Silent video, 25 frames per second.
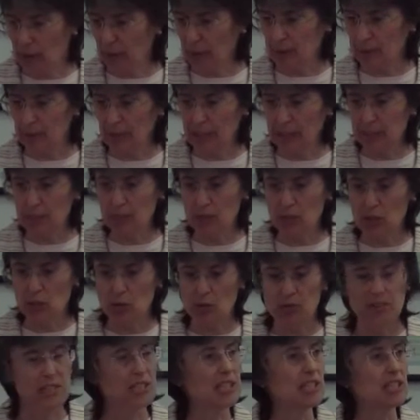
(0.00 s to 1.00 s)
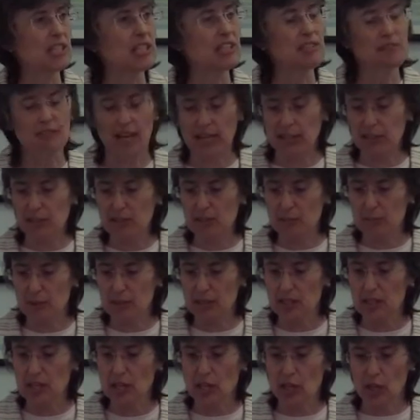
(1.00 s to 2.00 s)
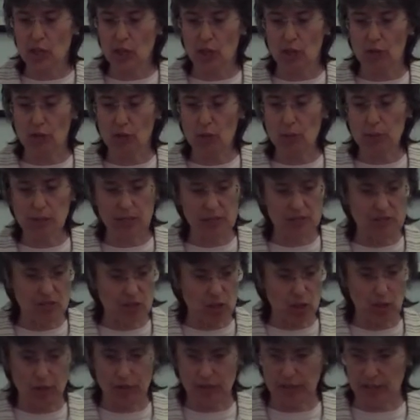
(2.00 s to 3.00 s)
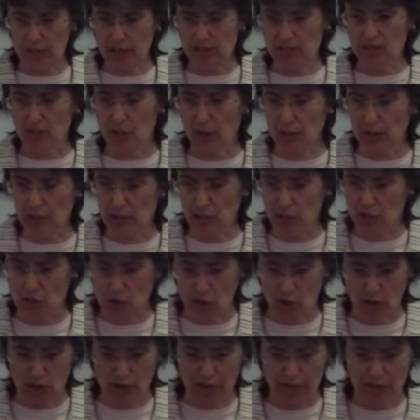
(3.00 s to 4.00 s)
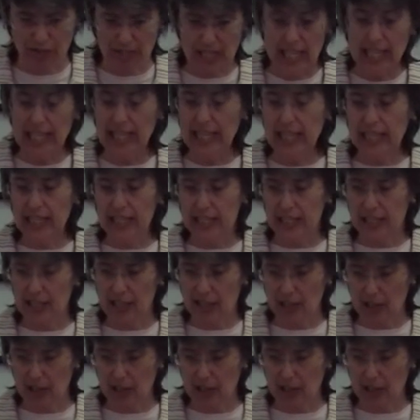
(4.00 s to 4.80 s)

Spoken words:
how it might be used in the advancement of urban historical geography in